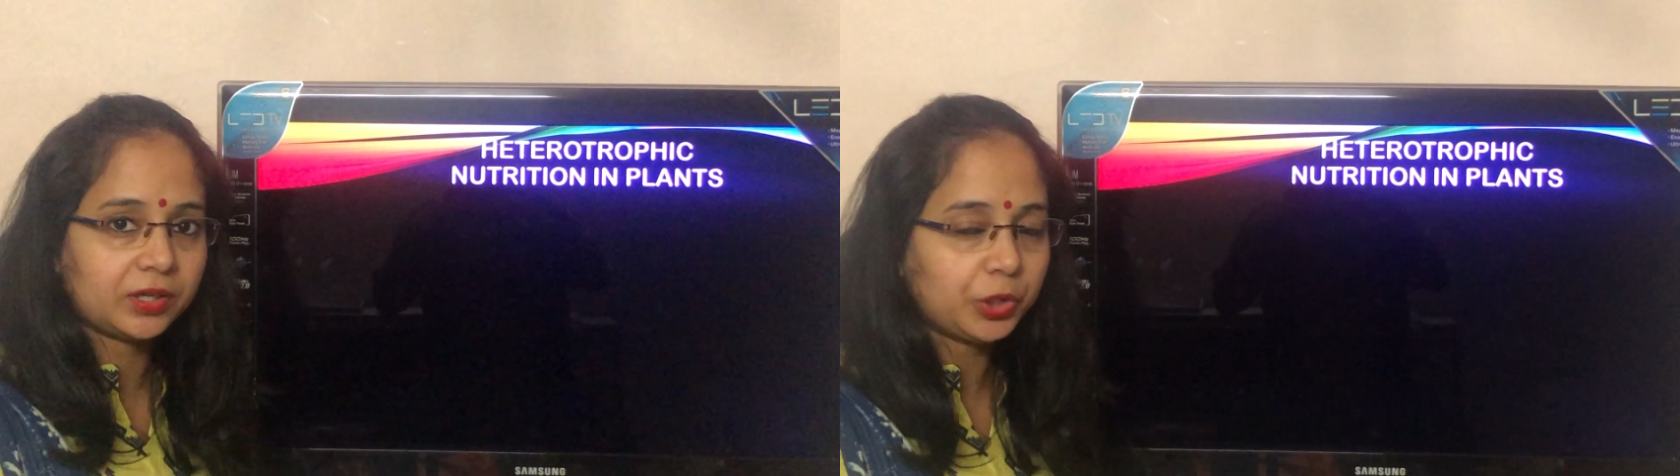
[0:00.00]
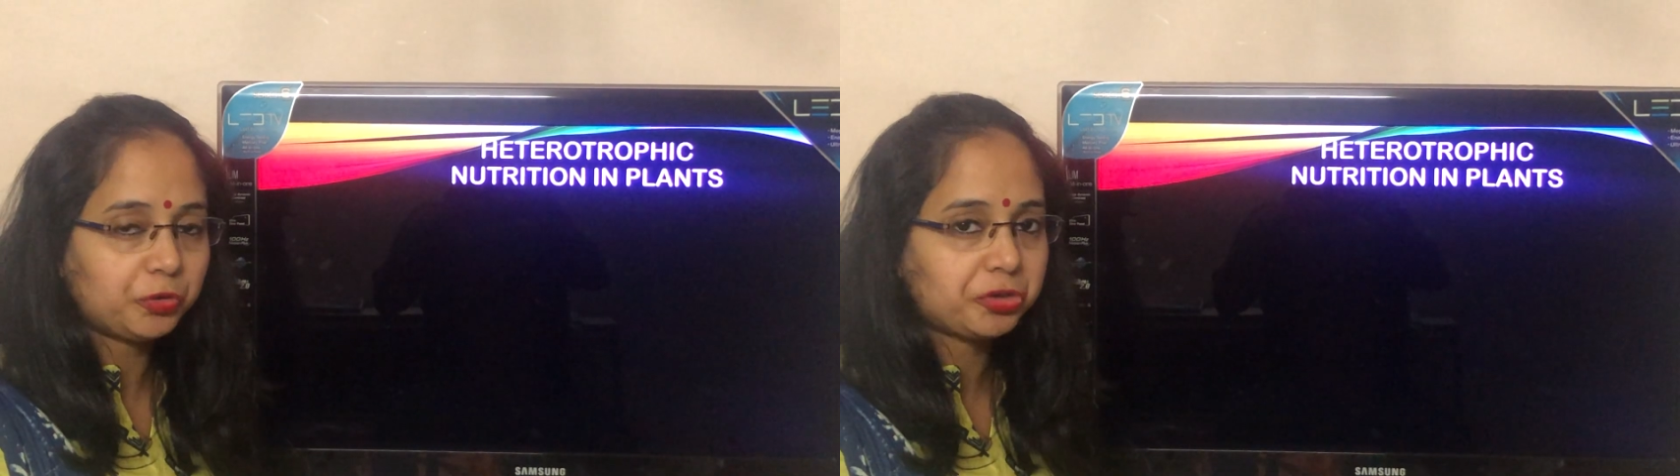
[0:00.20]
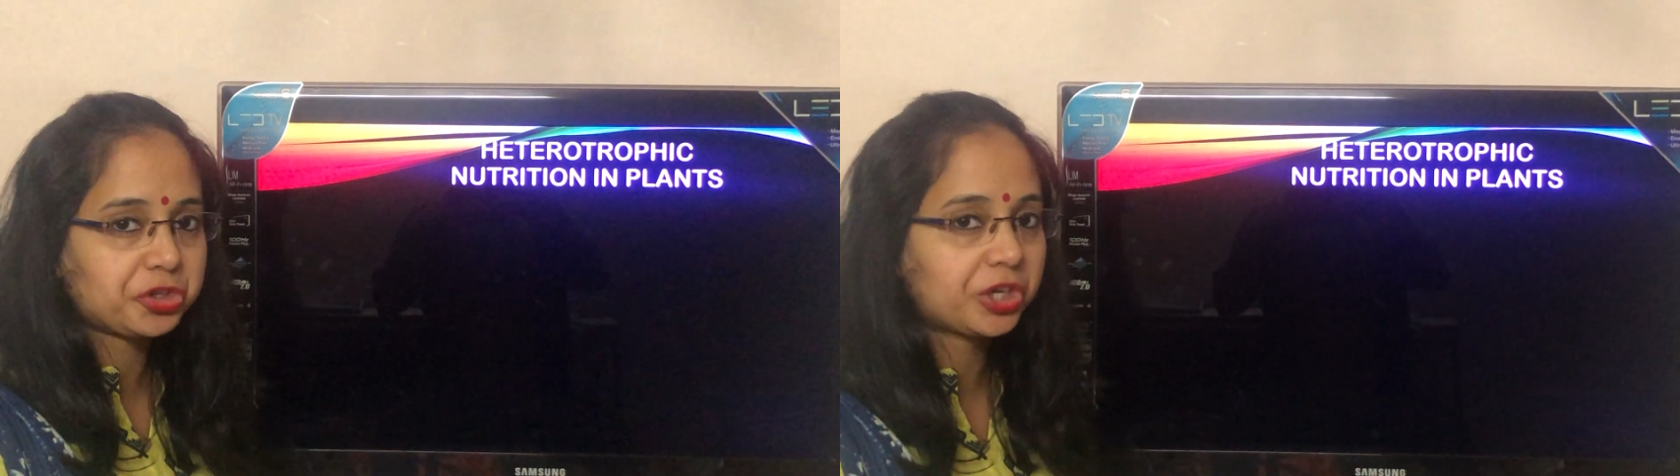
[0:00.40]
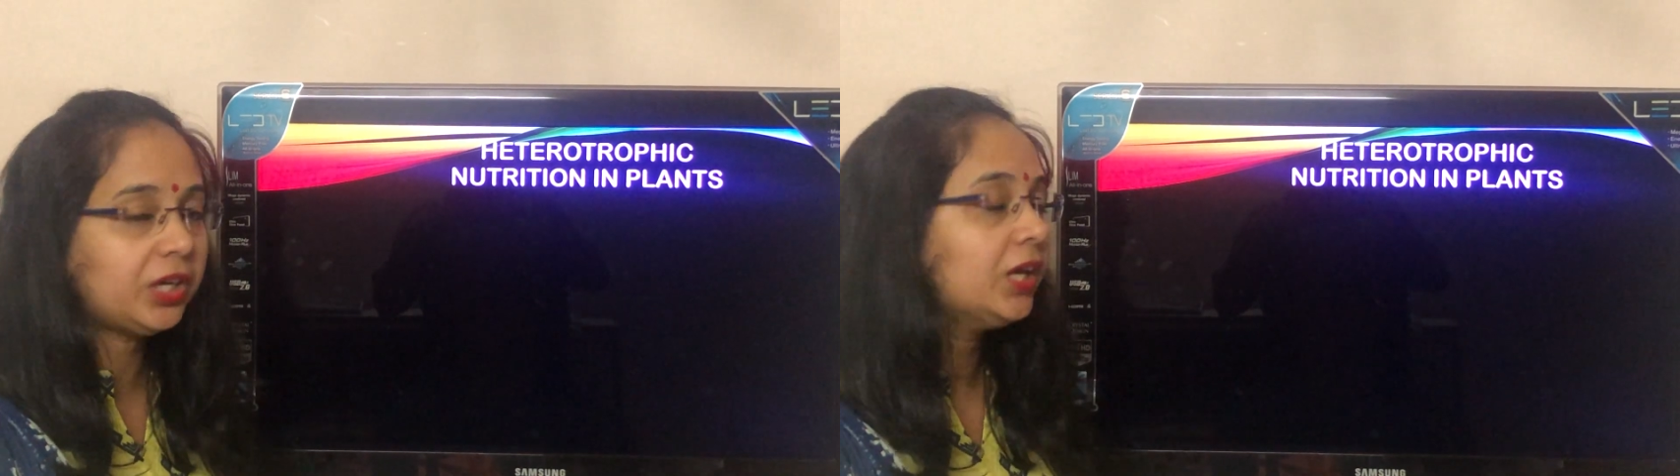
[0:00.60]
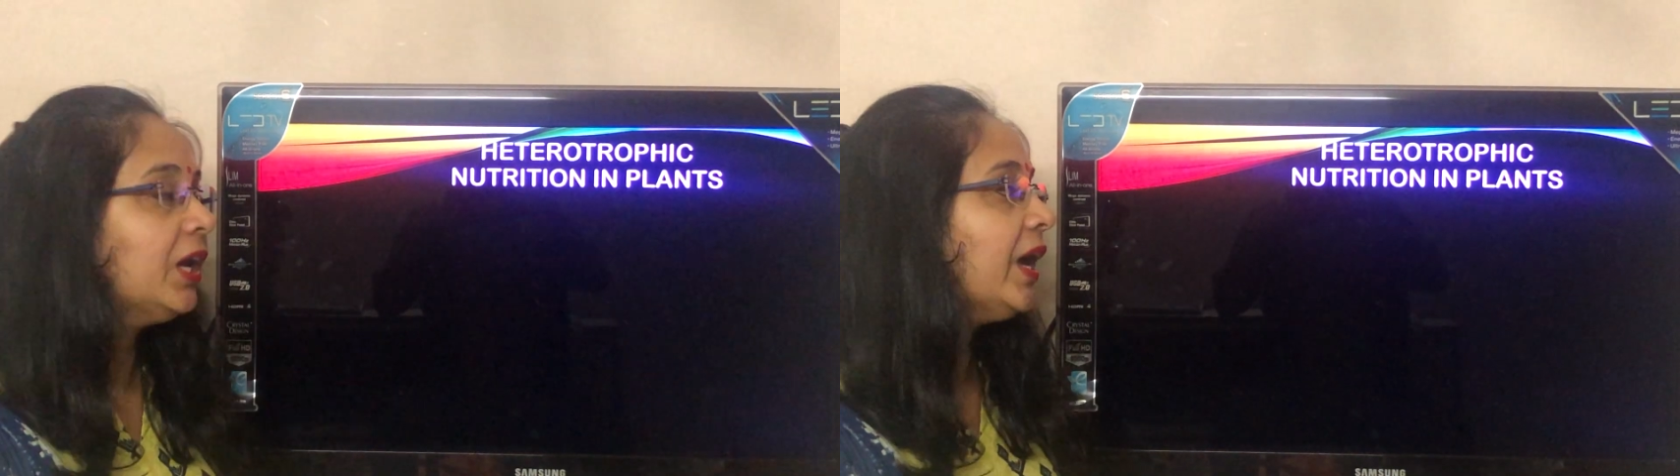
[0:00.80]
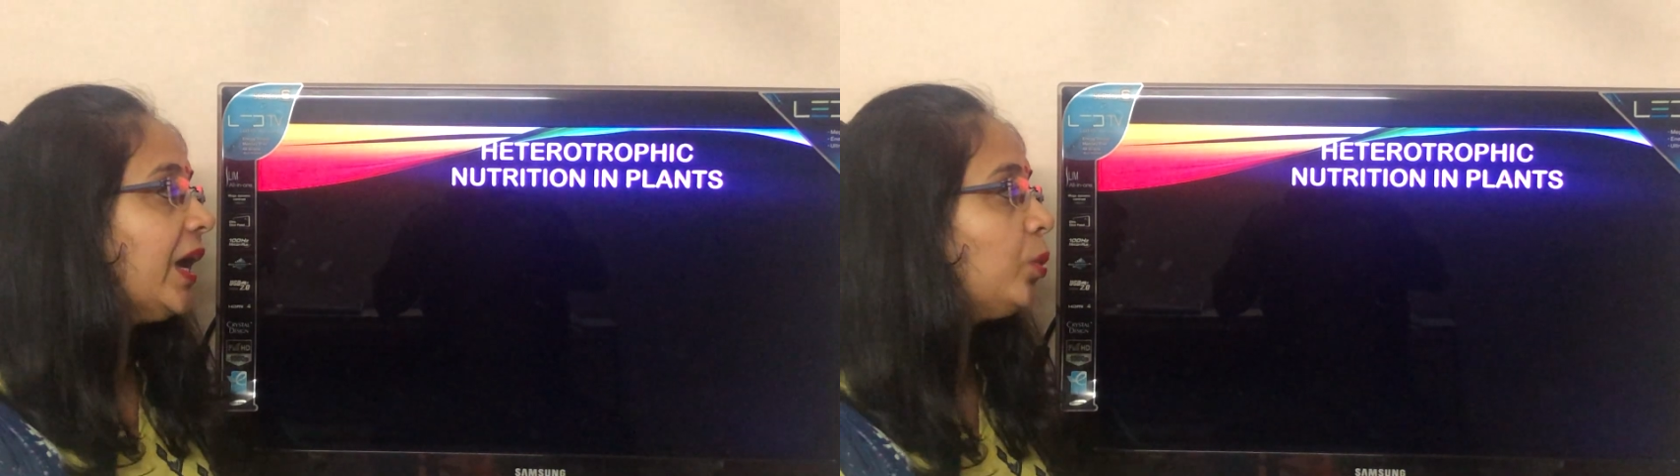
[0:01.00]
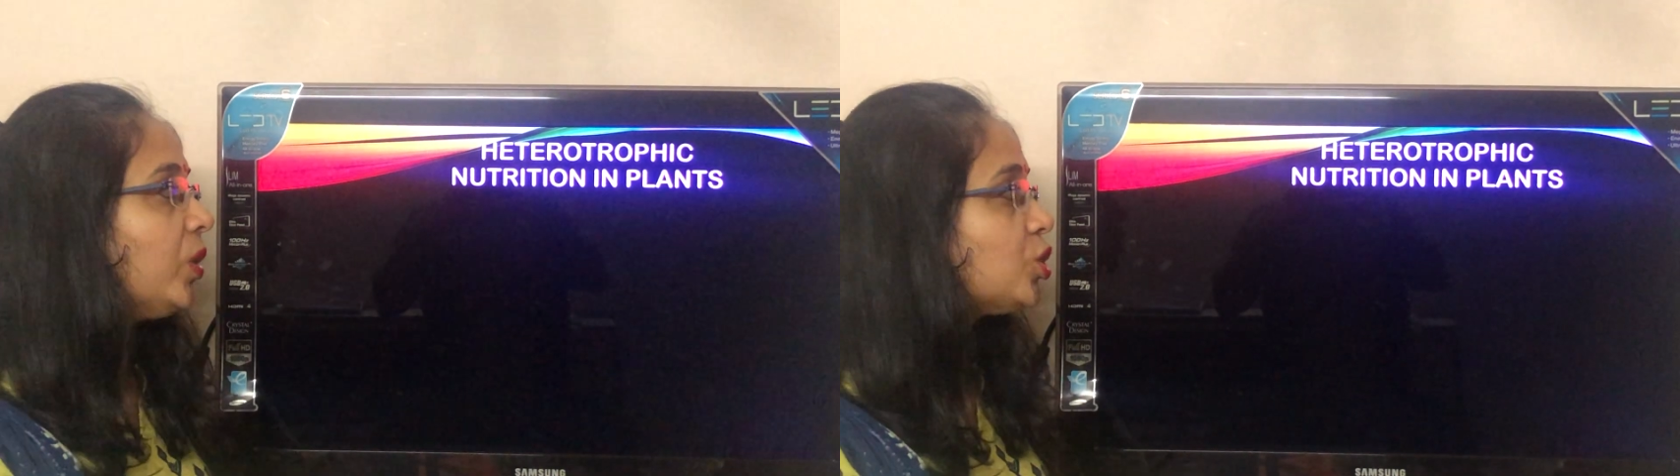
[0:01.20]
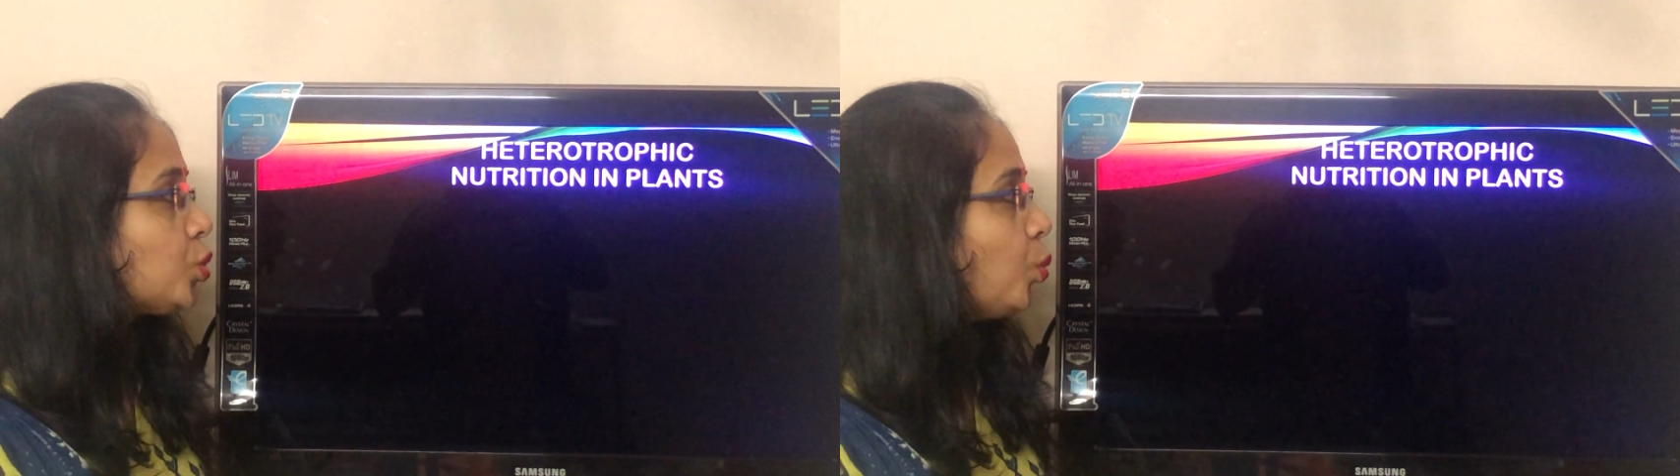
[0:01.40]
nutrition, in
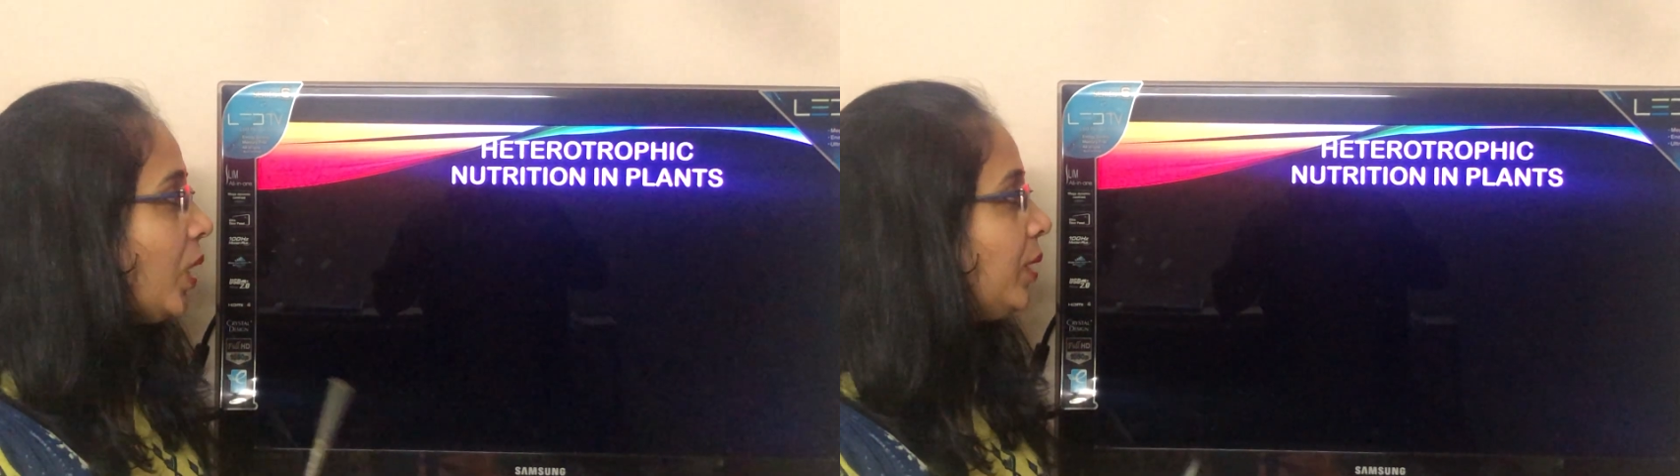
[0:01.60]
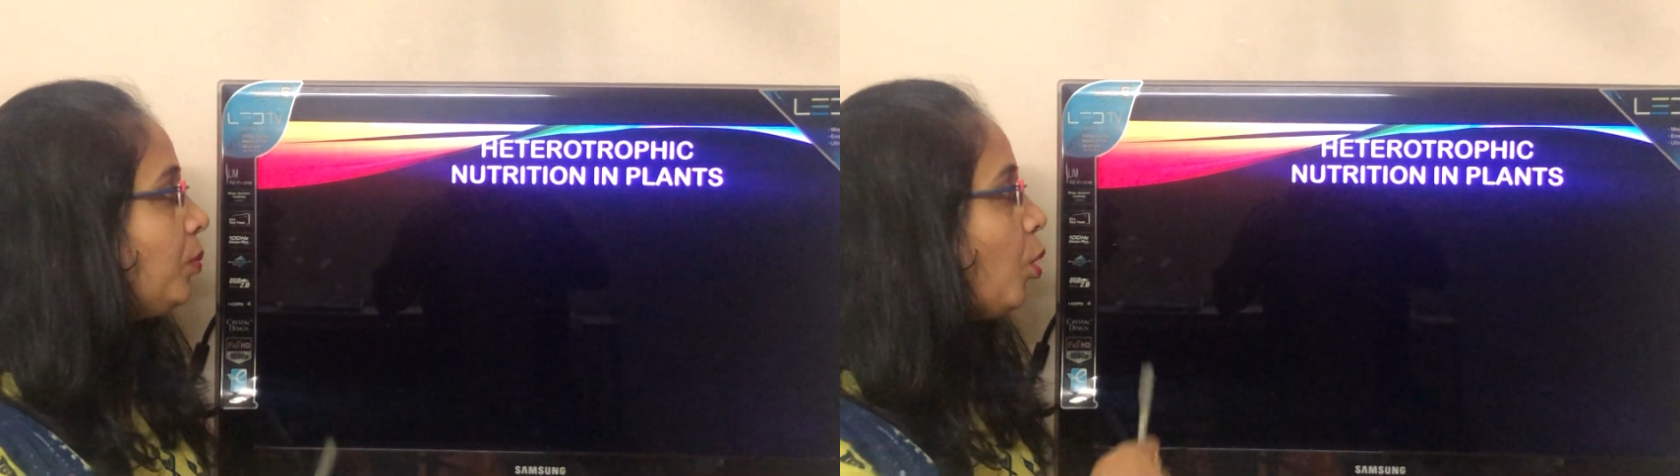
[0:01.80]
which one